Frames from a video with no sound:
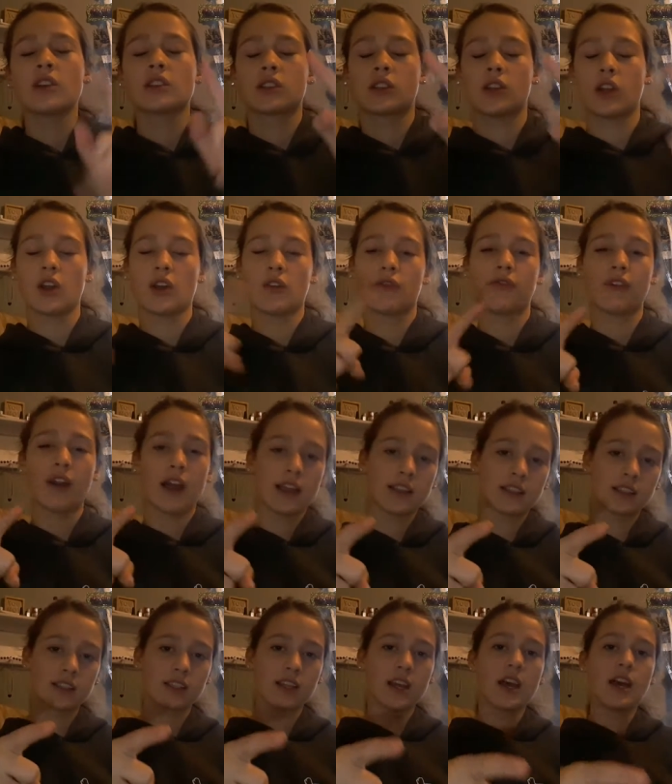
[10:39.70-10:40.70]
So tell your
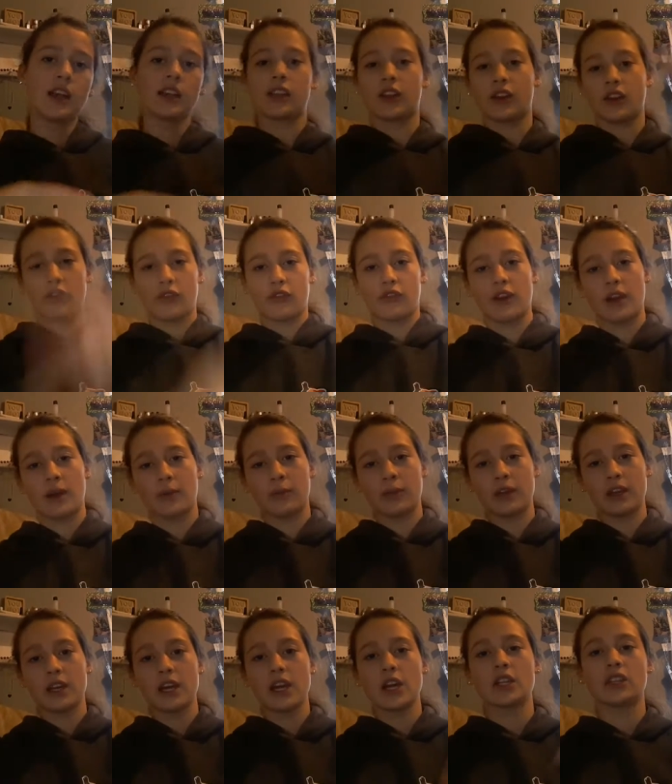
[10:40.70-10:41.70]
friends, tell your
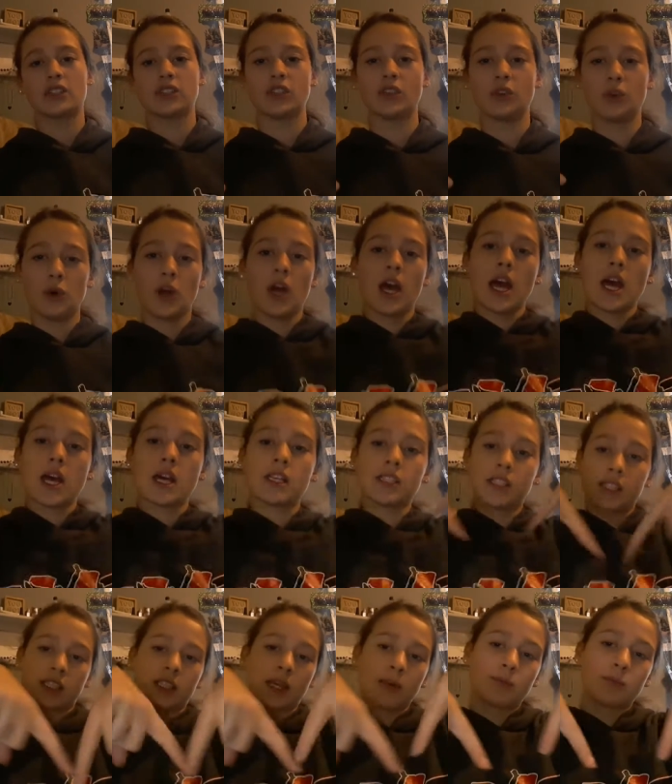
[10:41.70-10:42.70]
family to
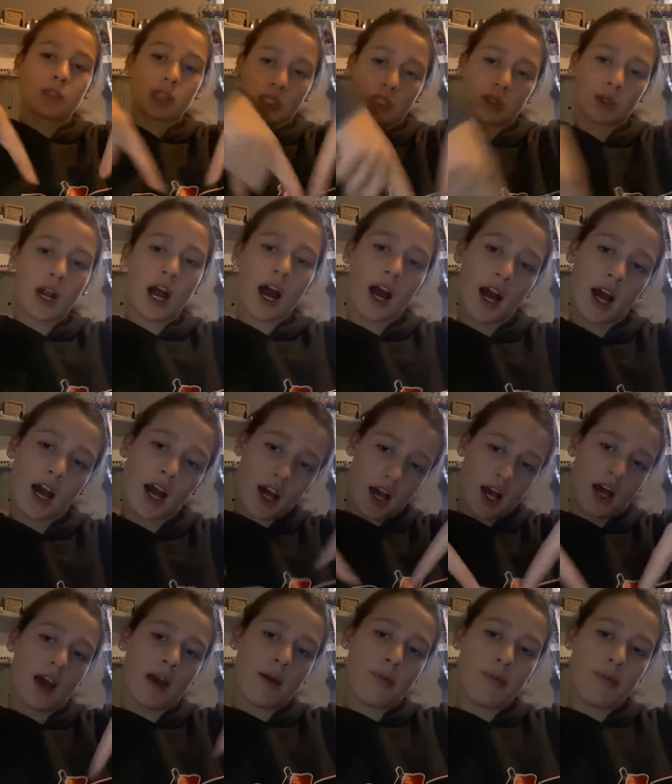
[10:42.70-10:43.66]
subscribe.